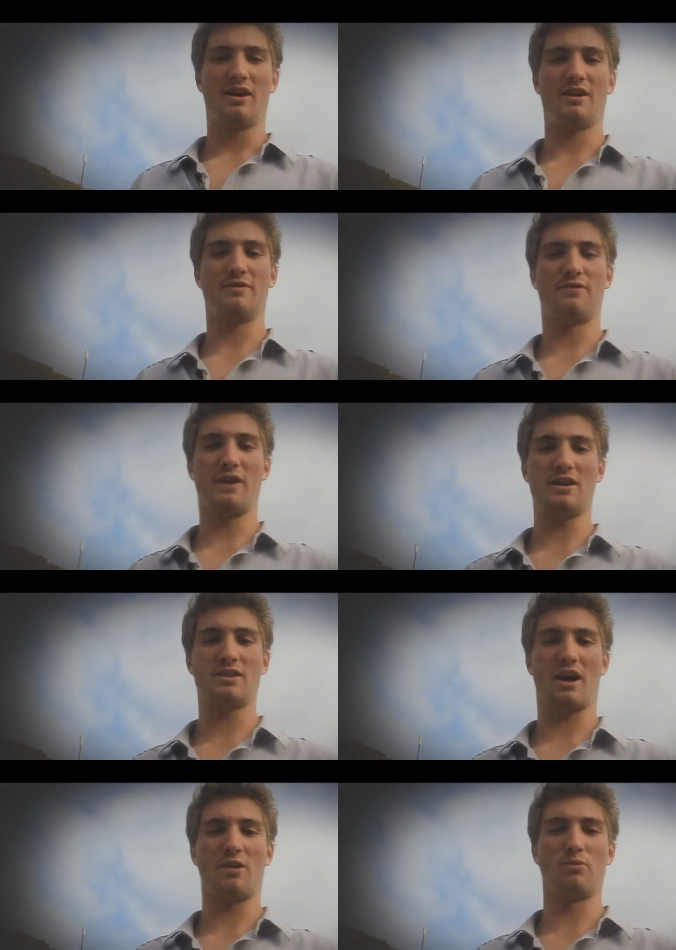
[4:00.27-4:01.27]
In
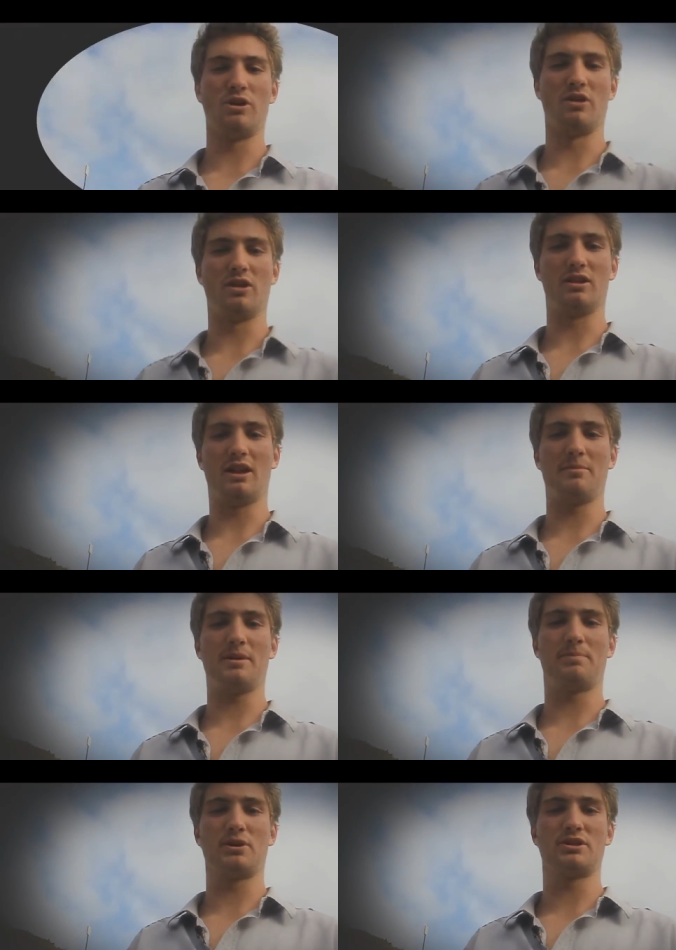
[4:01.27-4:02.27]
faith I will. Let
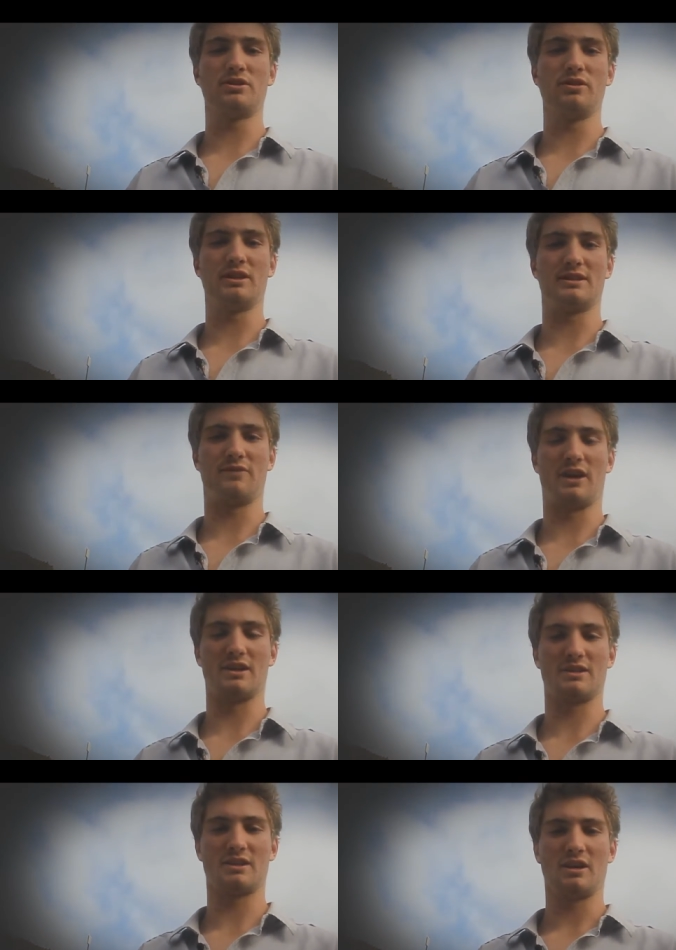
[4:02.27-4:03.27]
me pursue this
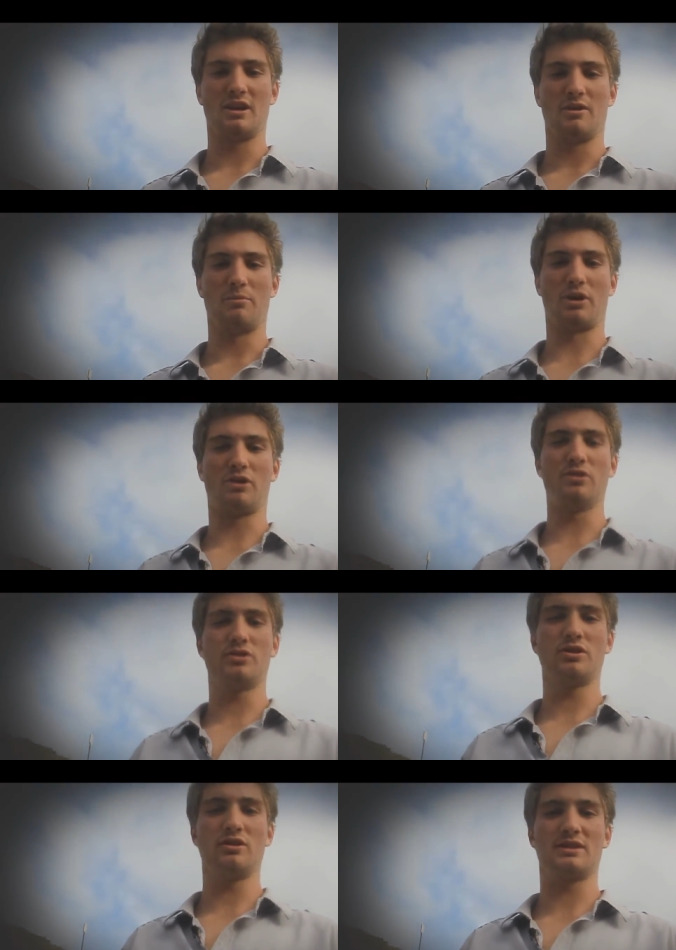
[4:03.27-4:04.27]
face.
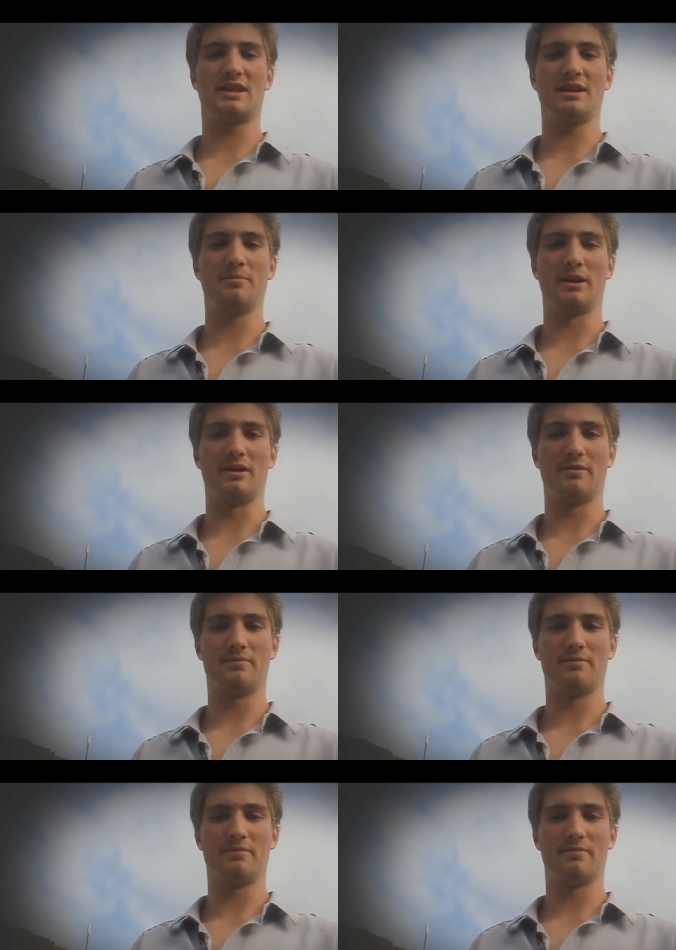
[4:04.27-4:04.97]
Mercutio's kinman.